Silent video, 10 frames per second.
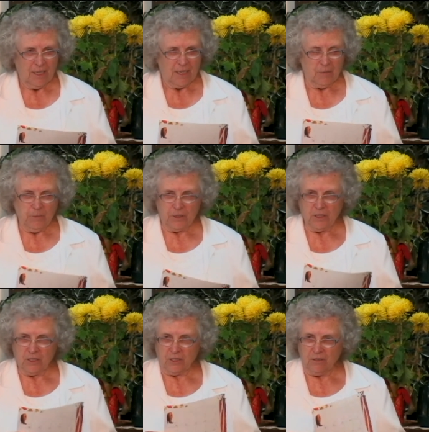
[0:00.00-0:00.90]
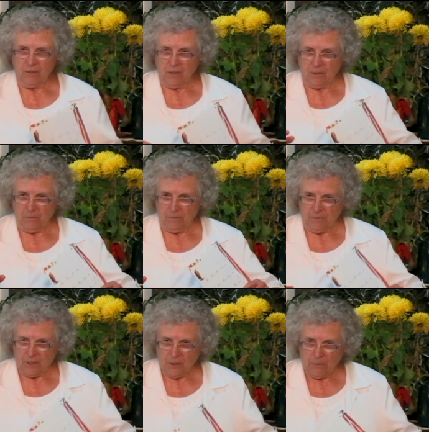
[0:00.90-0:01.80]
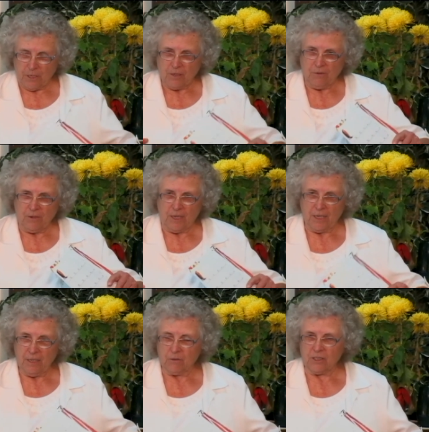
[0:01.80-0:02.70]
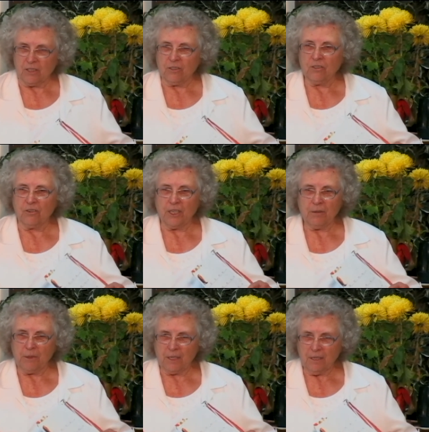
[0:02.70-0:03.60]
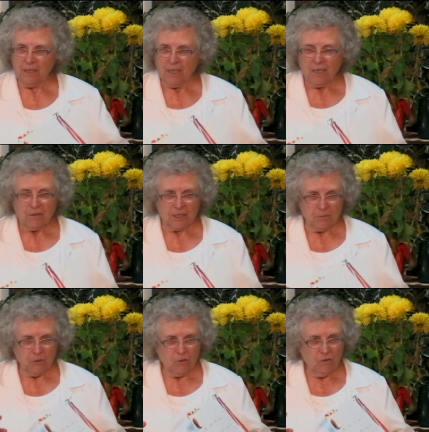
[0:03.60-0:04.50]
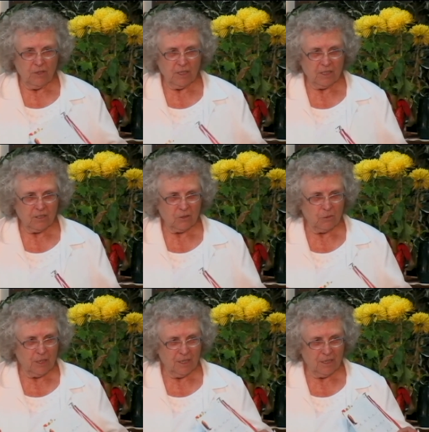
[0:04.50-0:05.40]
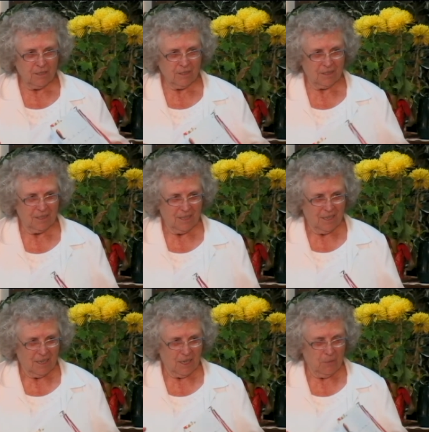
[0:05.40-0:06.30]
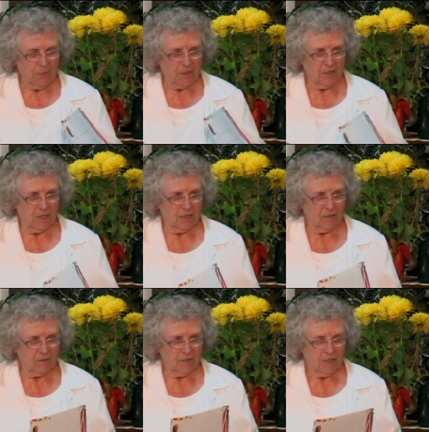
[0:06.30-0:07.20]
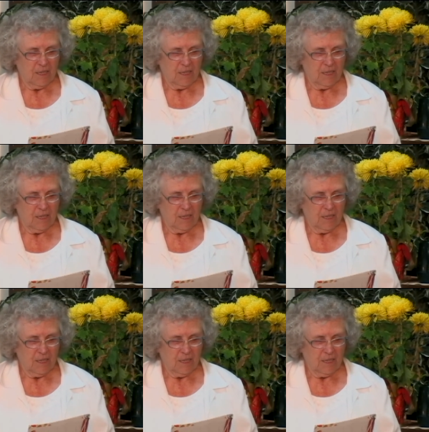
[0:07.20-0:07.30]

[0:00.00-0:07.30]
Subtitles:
And pretty soon the little butterfly, it was a little green one, was moving its wings up and down.